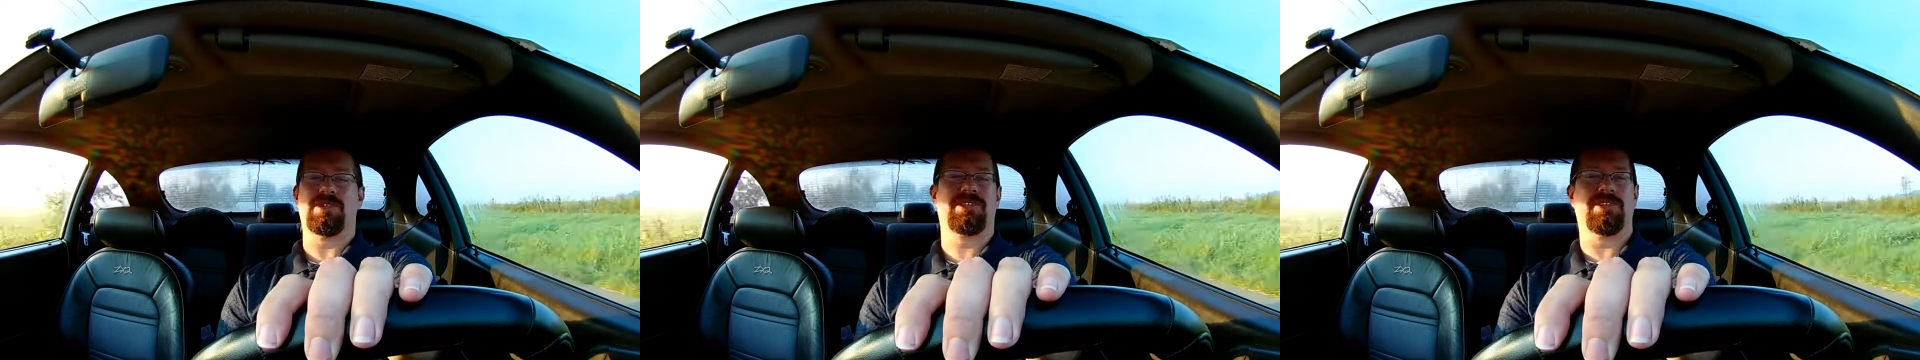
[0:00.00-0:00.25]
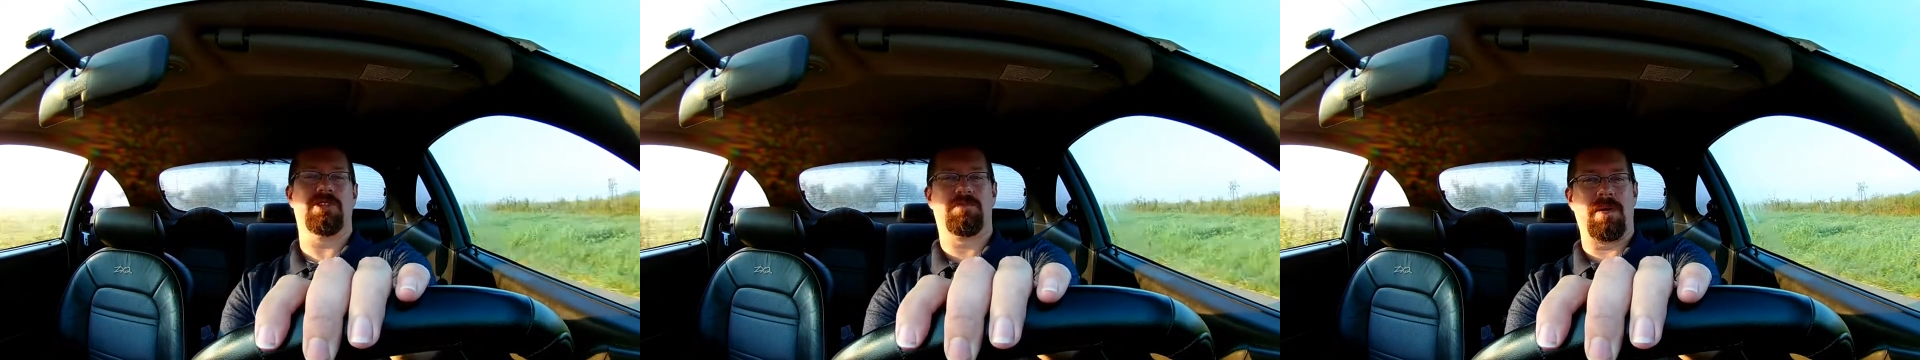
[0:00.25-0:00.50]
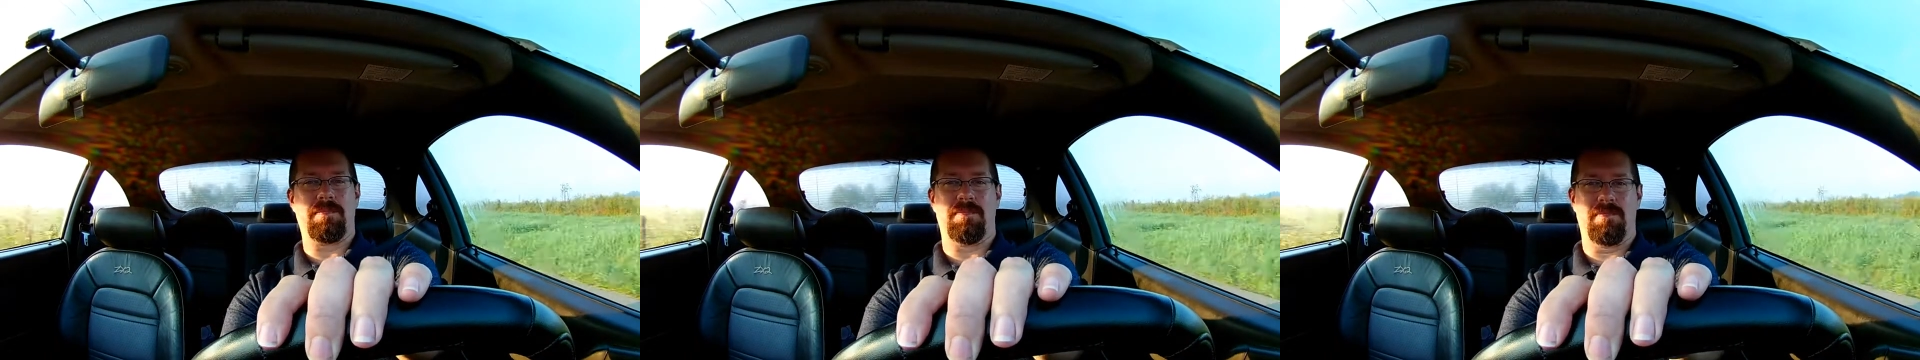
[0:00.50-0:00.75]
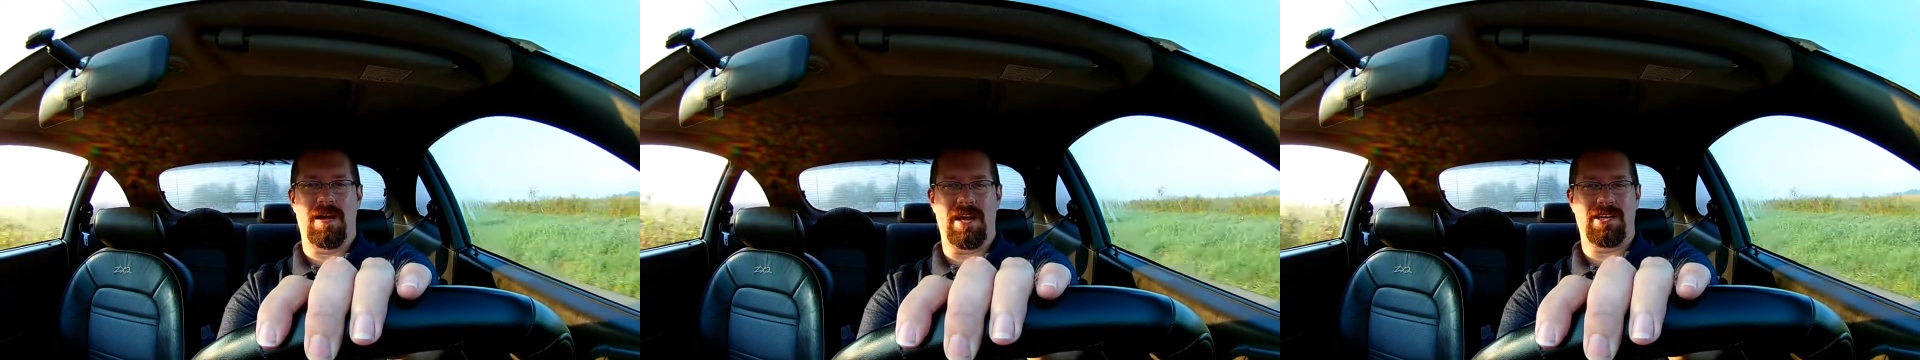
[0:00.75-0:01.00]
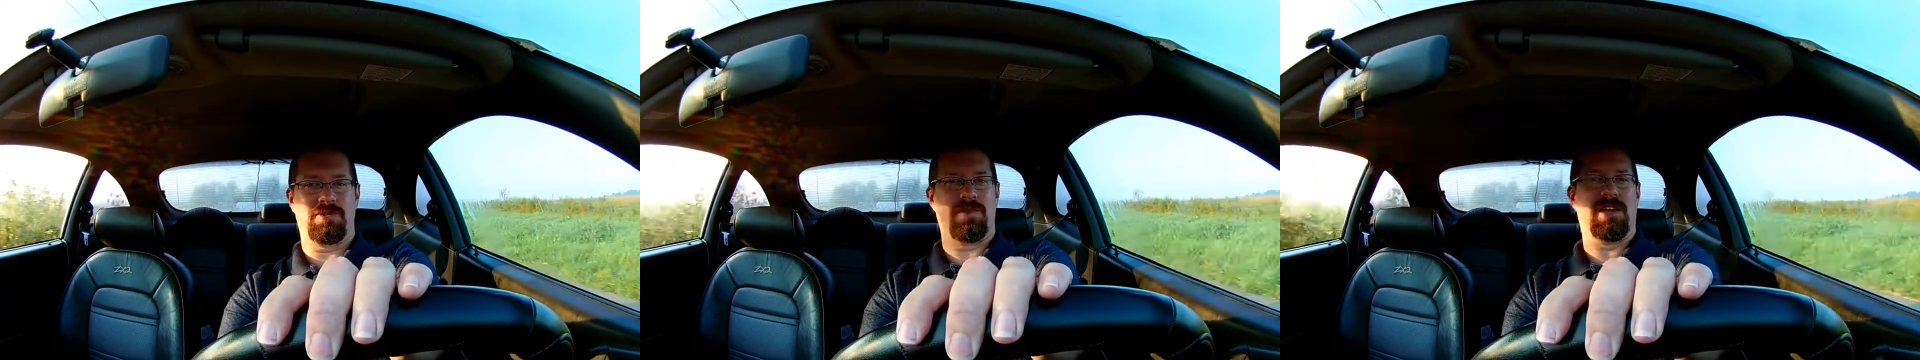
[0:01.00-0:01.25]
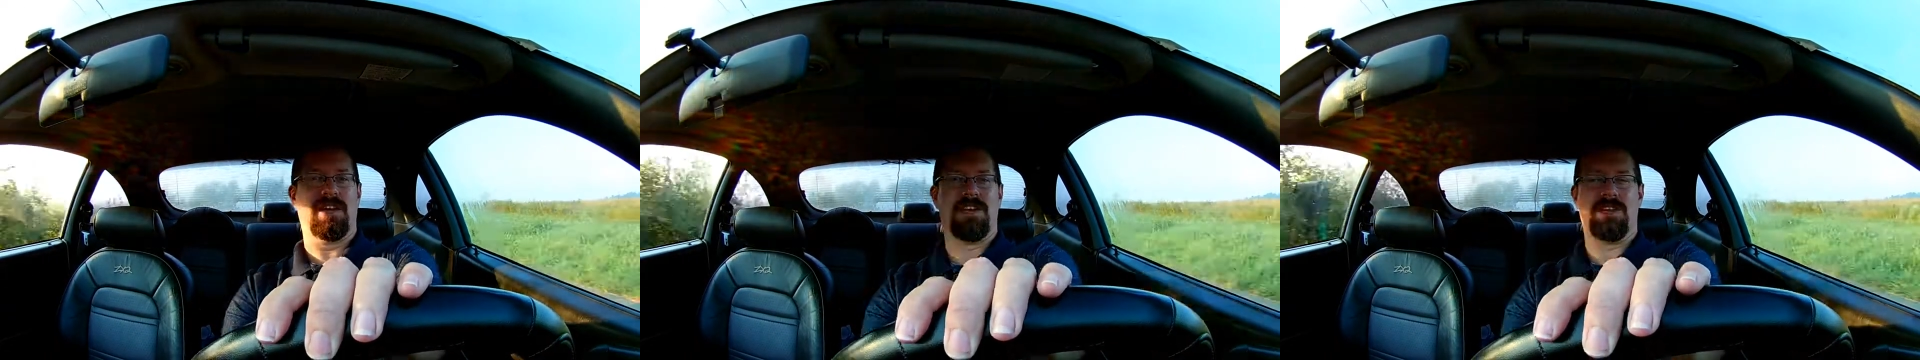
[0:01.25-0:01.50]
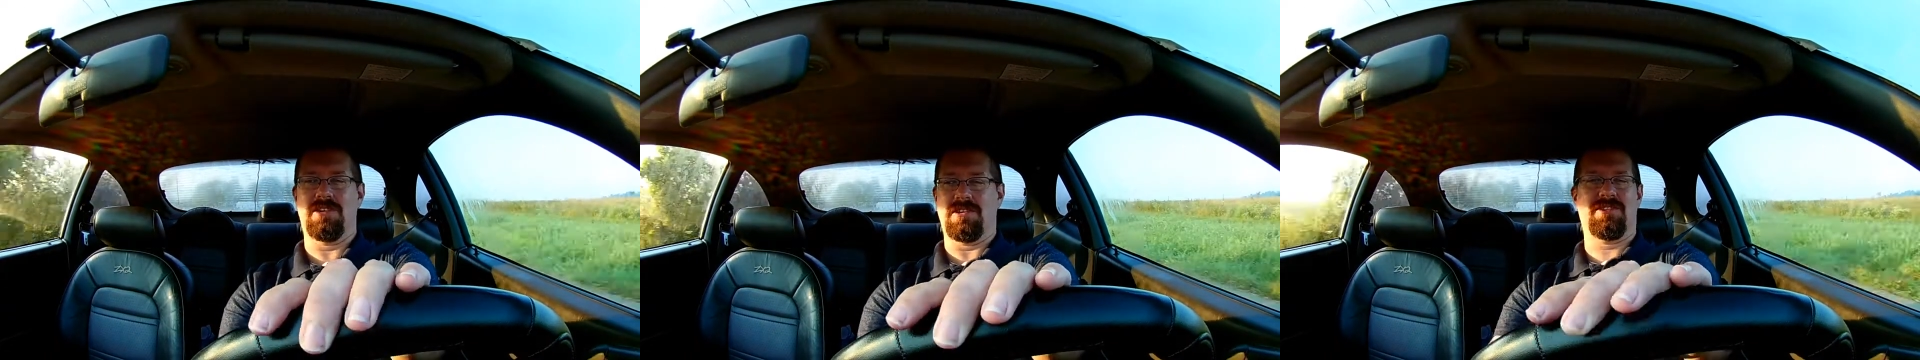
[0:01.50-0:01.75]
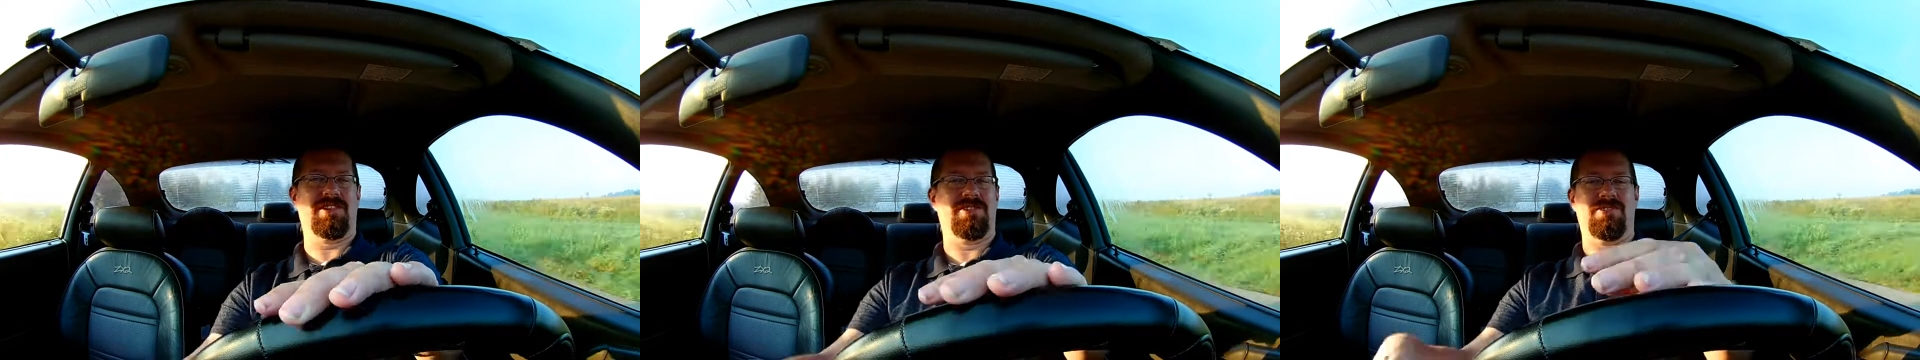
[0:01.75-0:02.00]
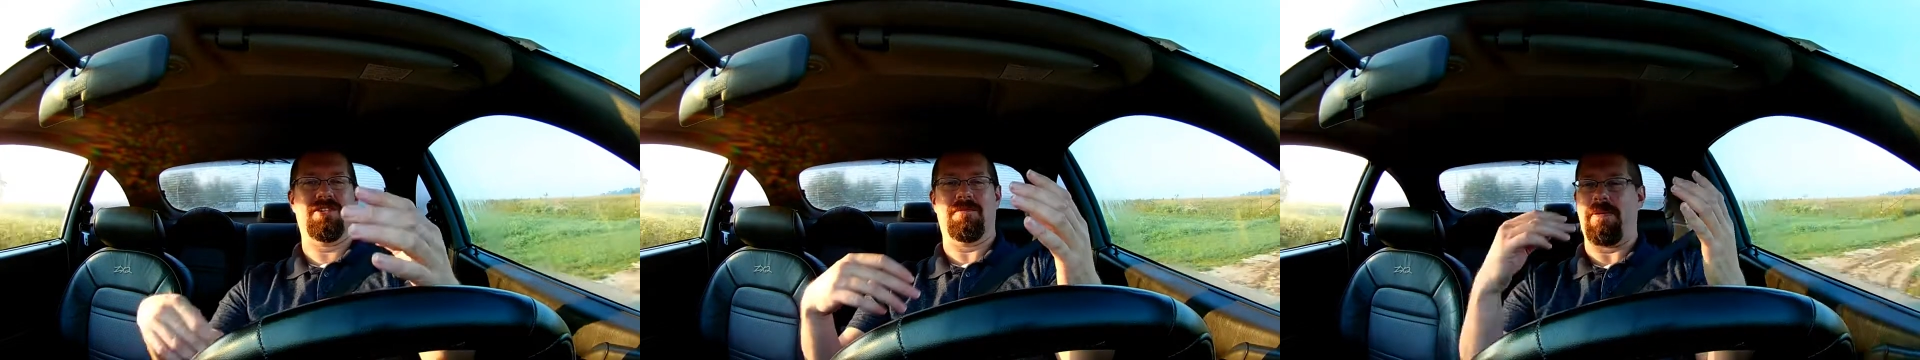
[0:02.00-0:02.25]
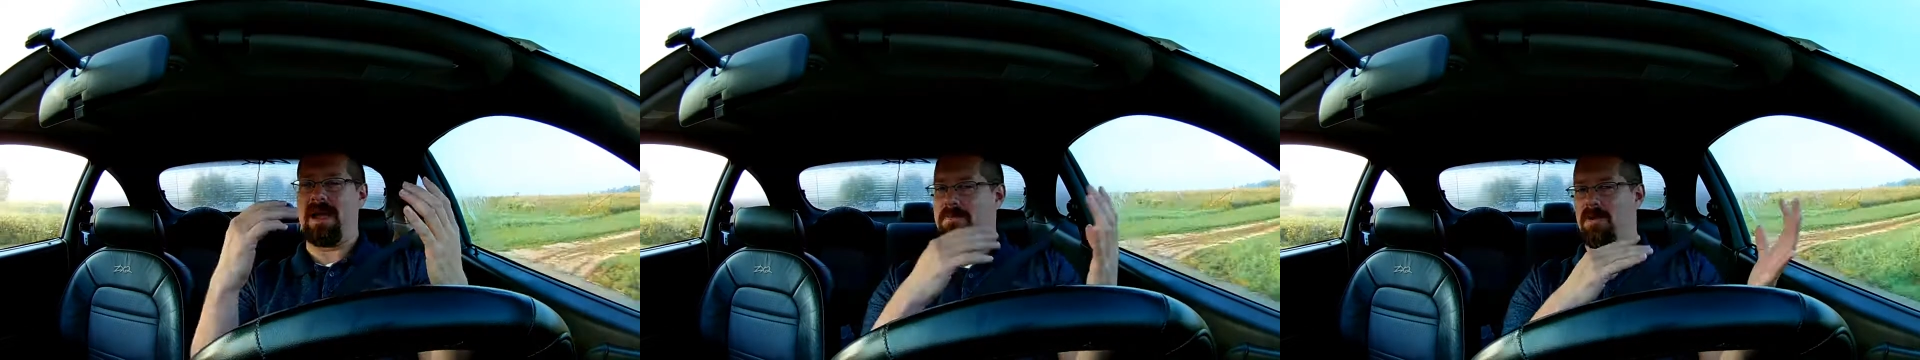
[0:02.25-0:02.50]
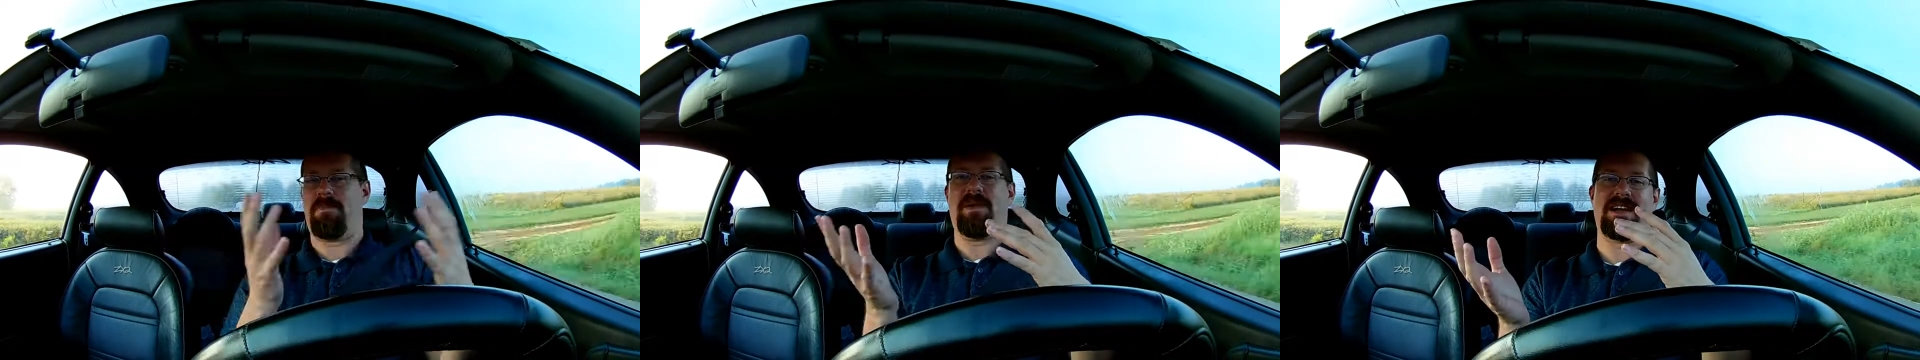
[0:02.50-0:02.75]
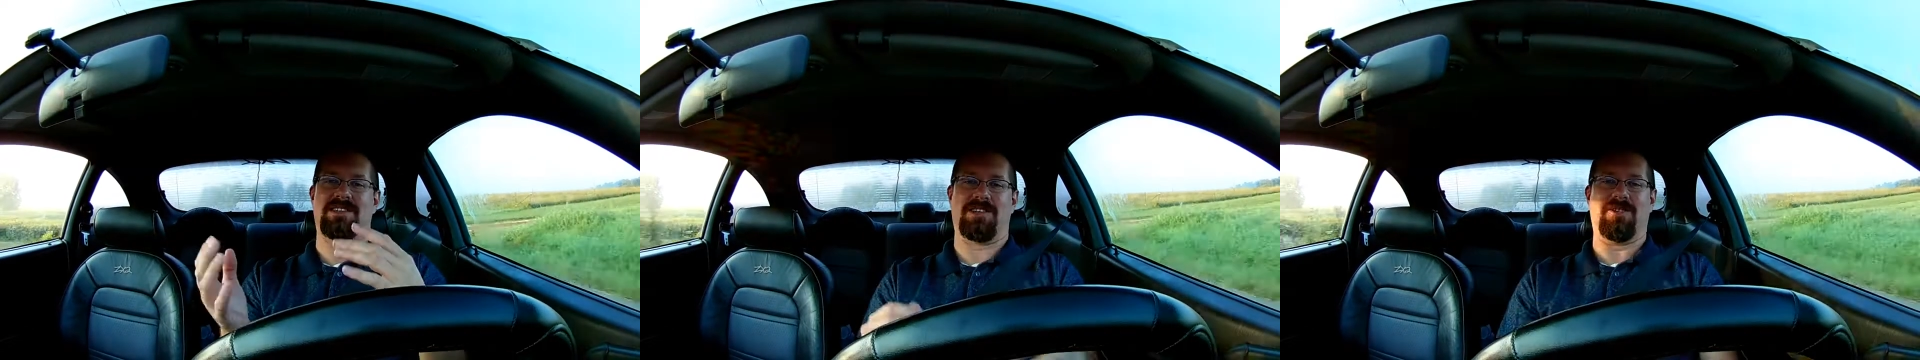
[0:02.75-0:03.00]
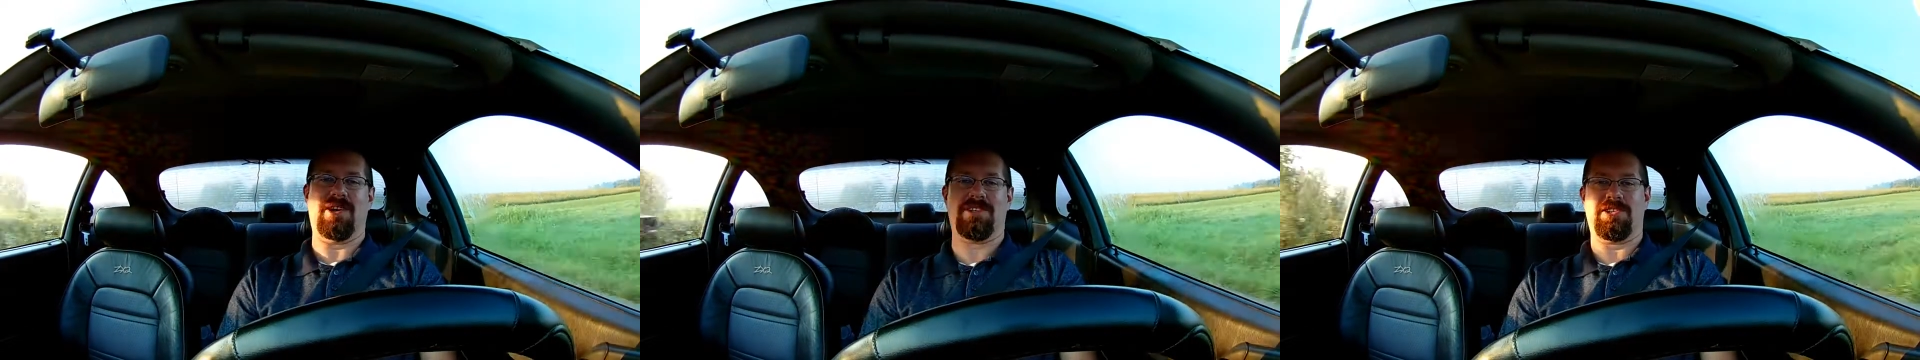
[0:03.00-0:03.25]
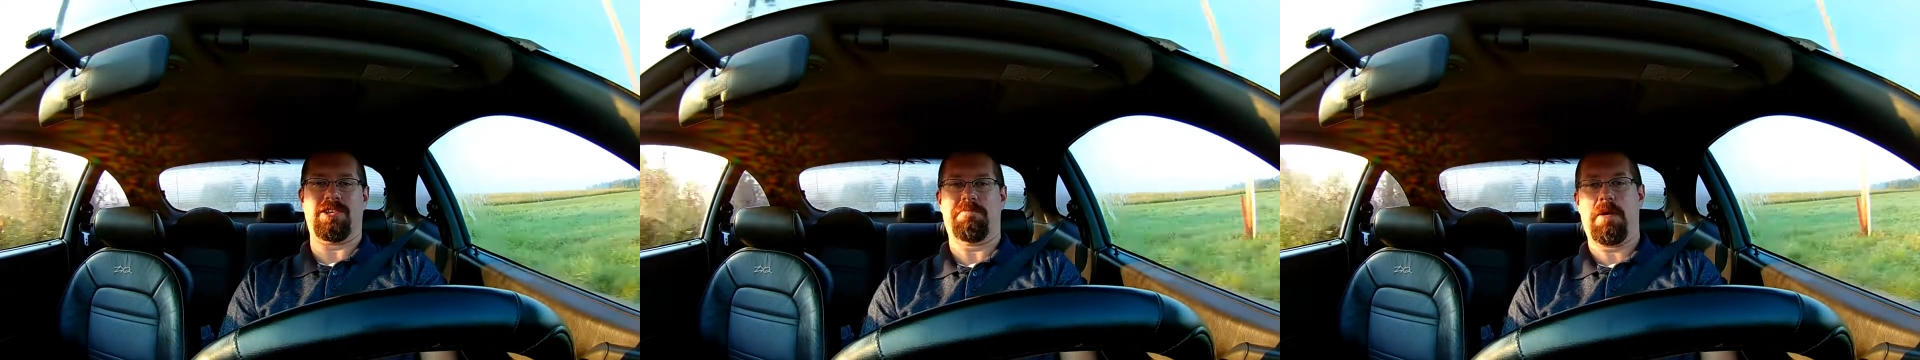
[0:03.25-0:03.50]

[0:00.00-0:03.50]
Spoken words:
We still use paper bags. You could do the paper or plastic question.